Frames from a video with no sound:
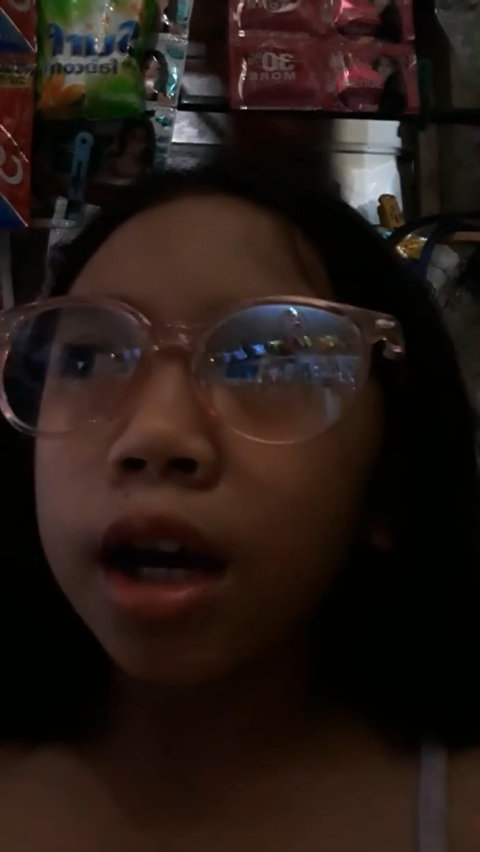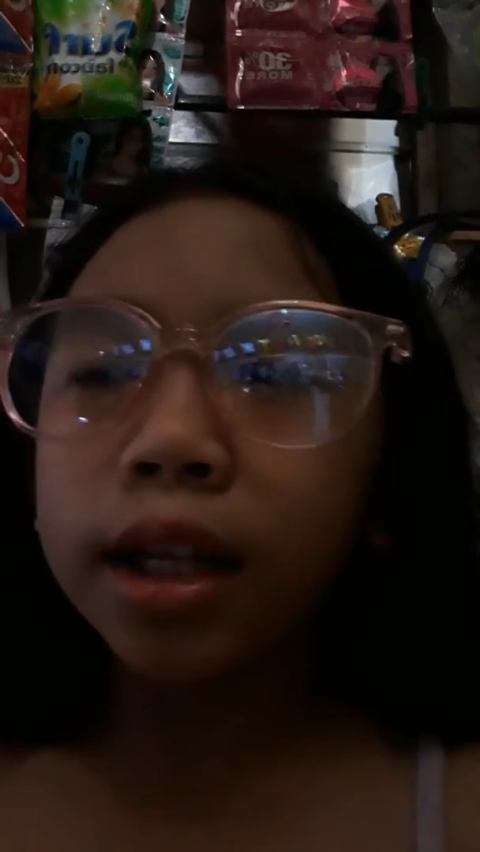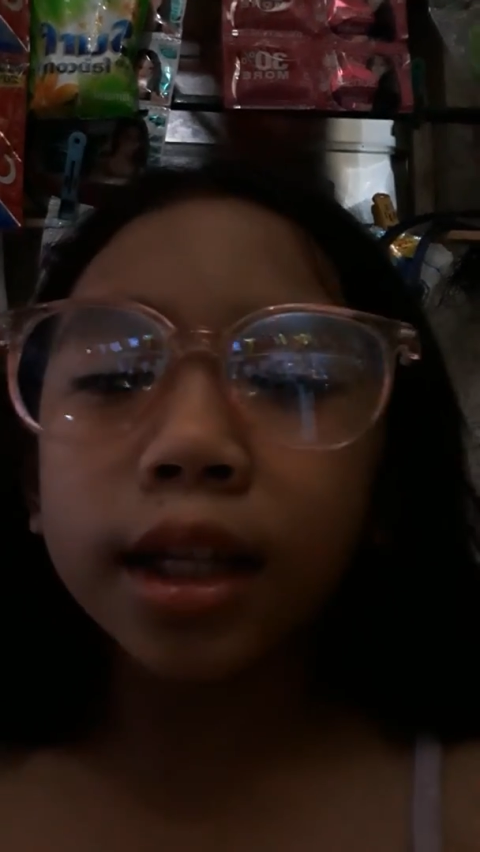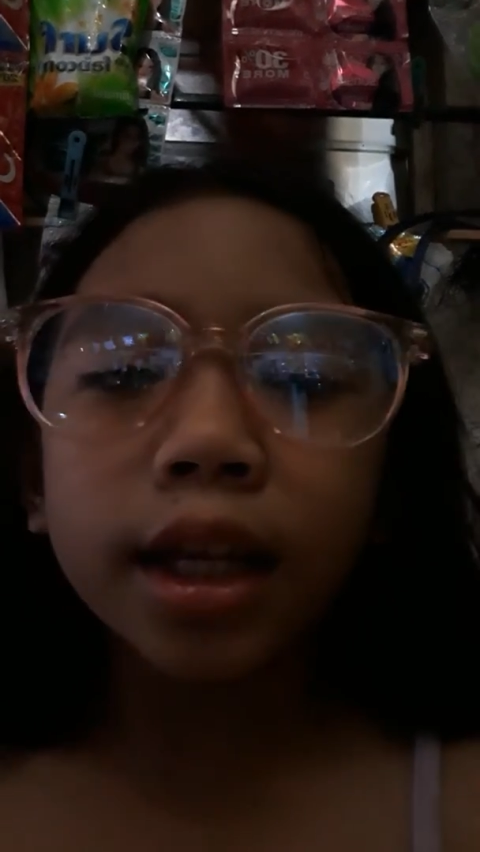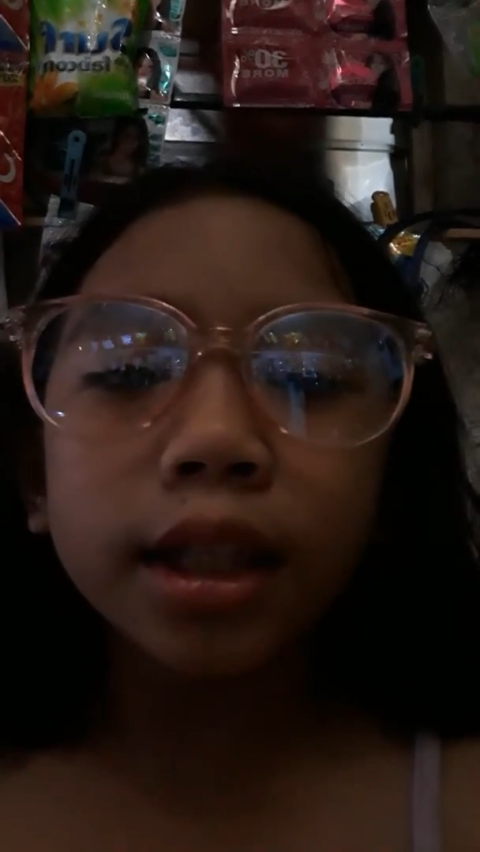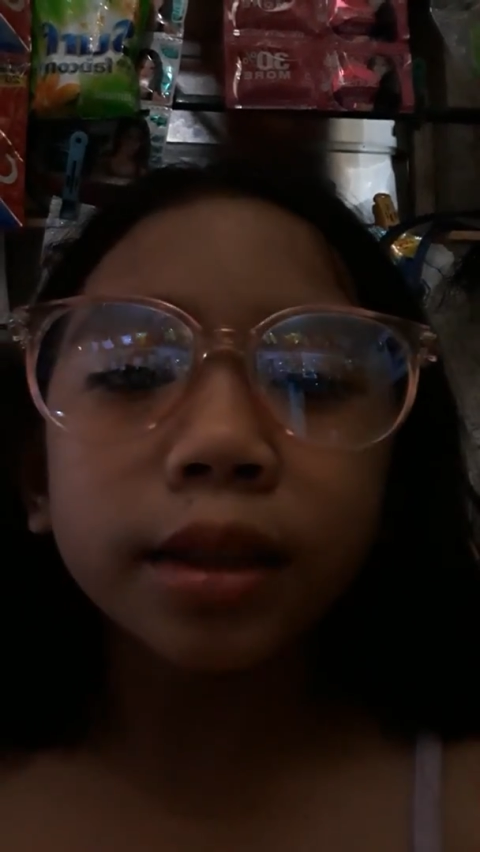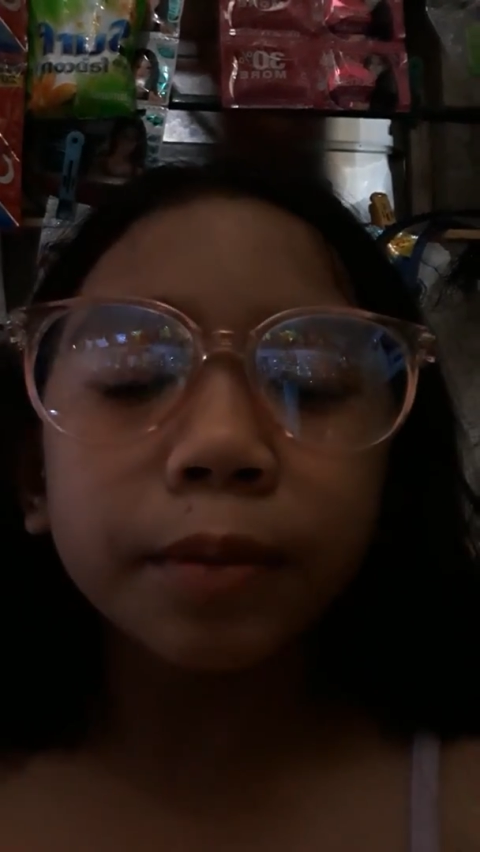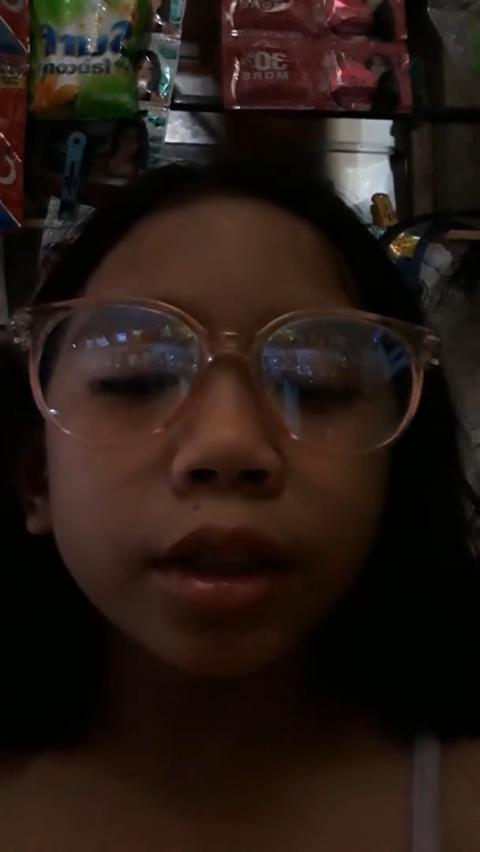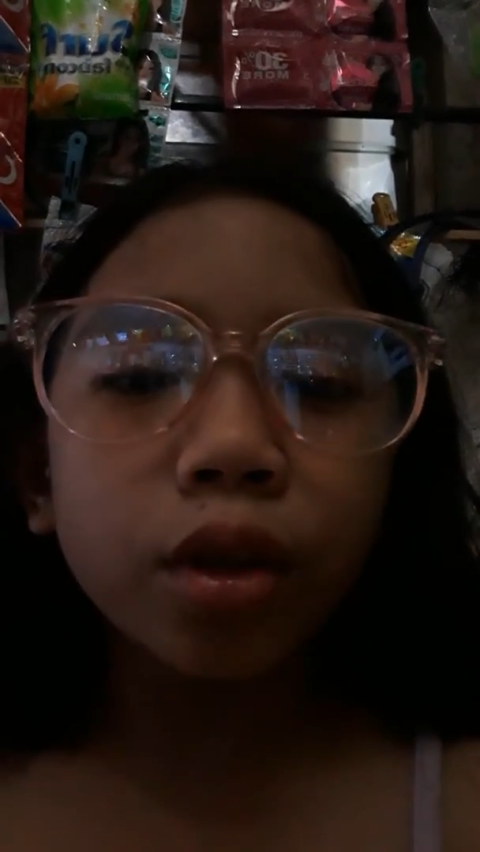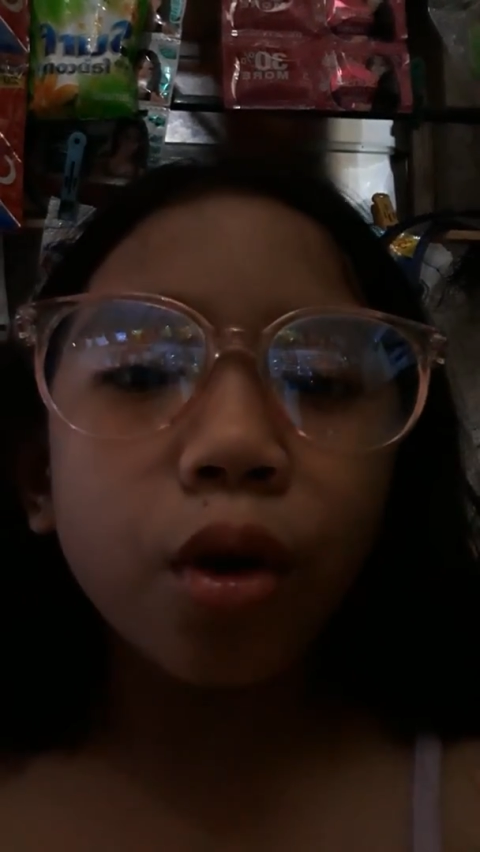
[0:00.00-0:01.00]
I need to
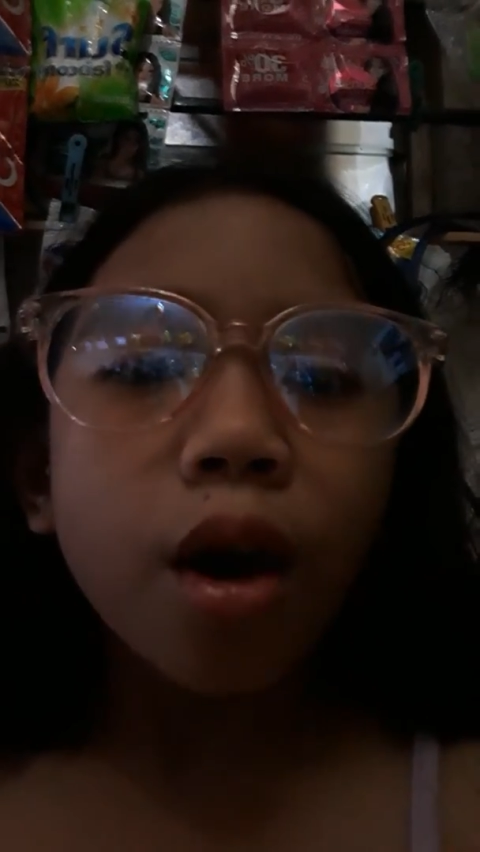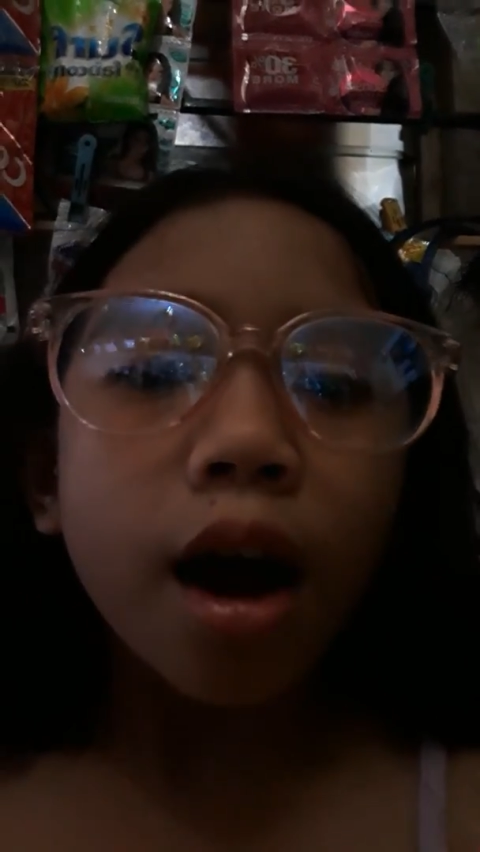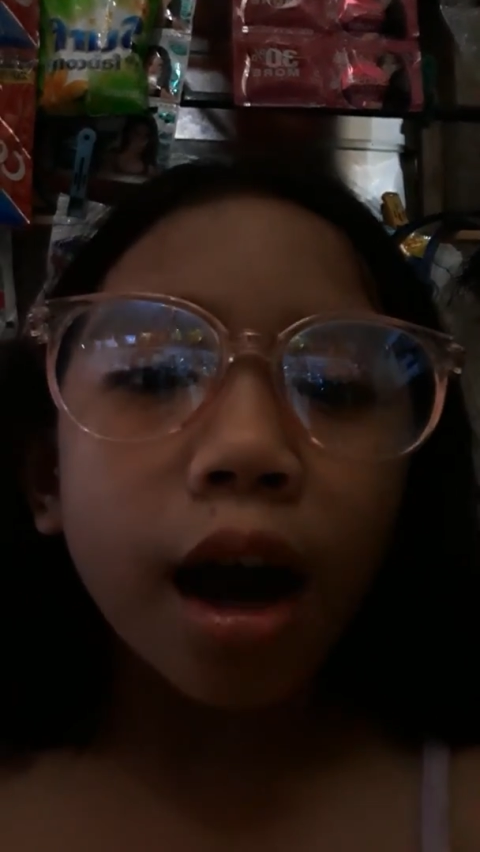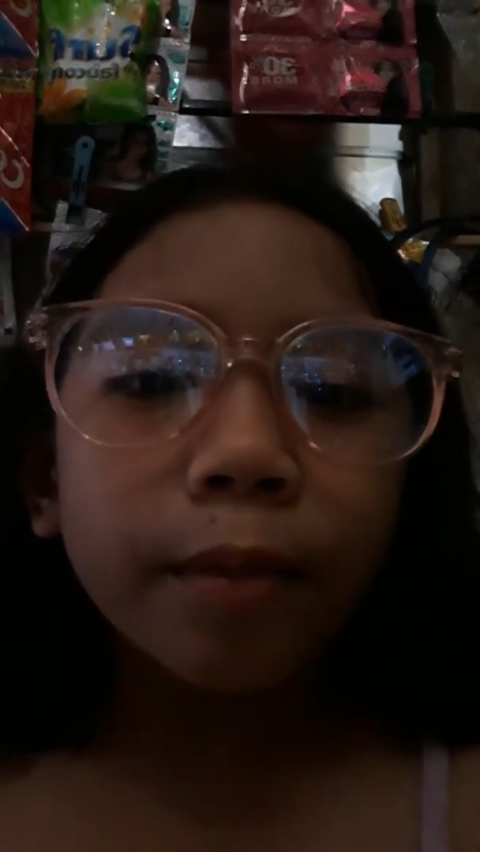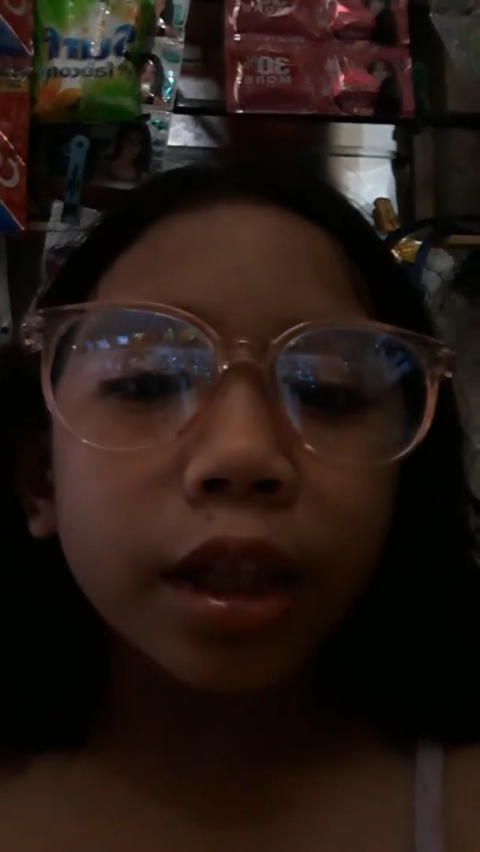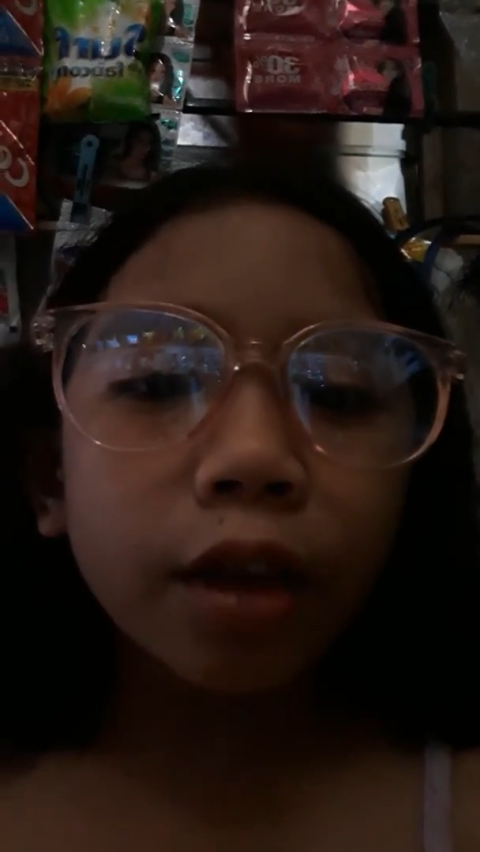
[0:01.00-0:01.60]
be new. I'm not